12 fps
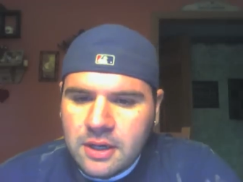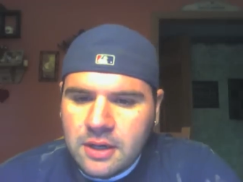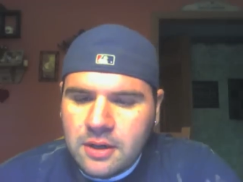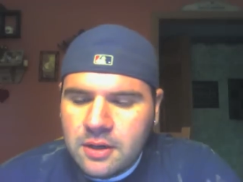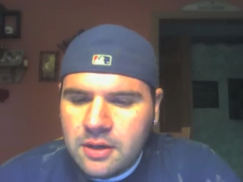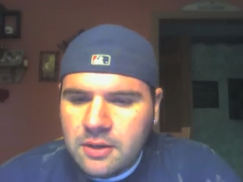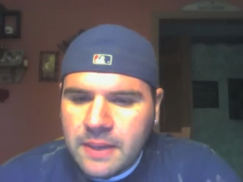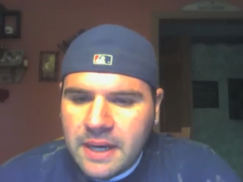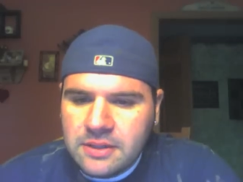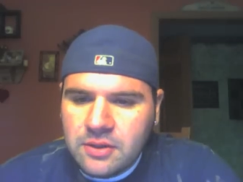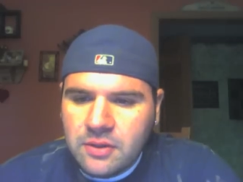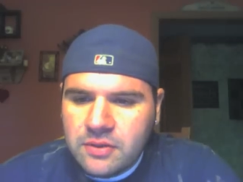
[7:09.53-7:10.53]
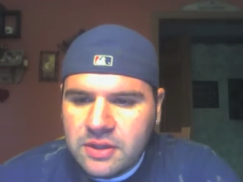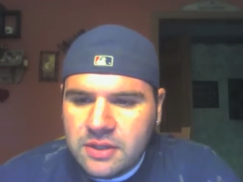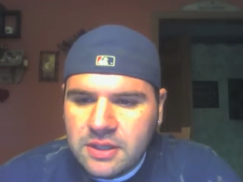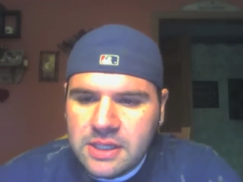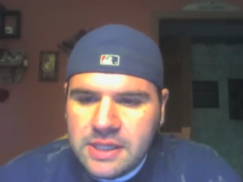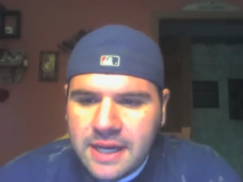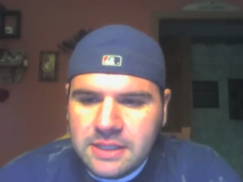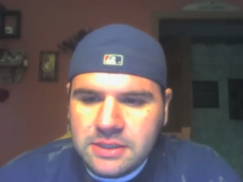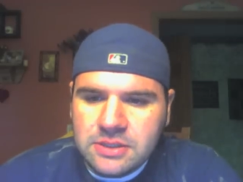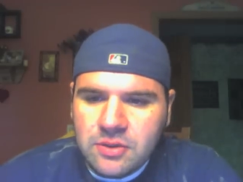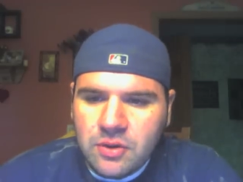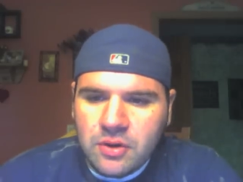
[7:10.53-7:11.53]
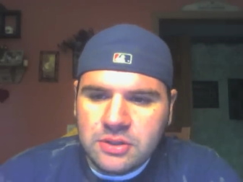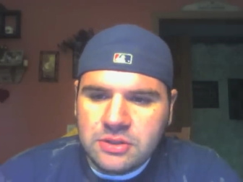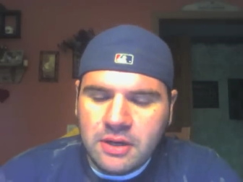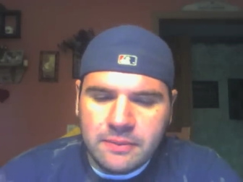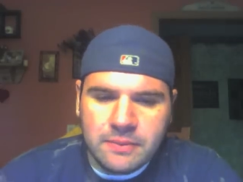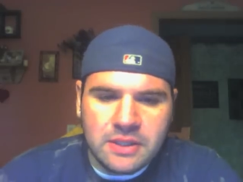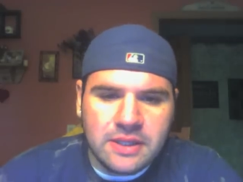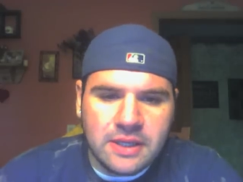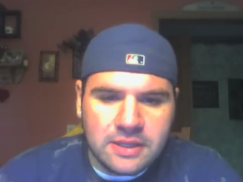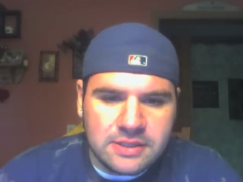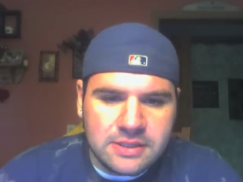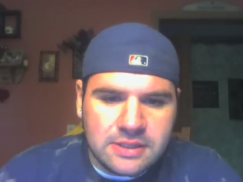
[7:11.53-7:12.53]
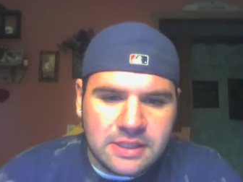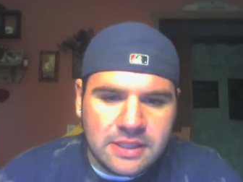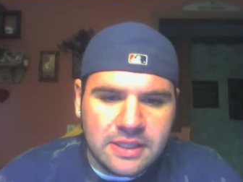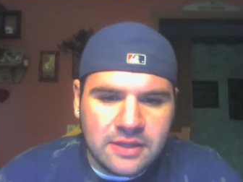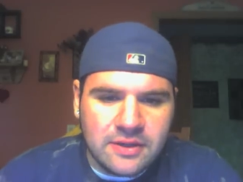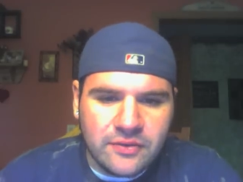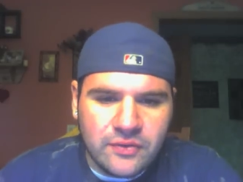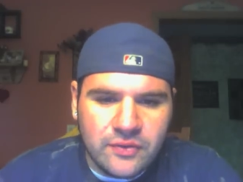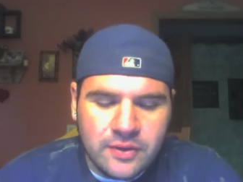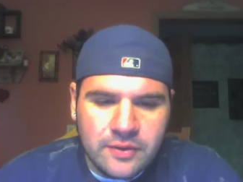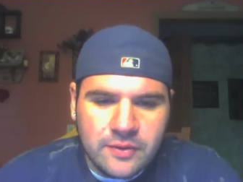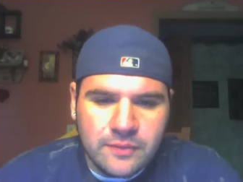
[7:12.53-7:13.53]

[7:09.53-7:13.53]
Um, I don't think he can score, so I'm going to take Steve.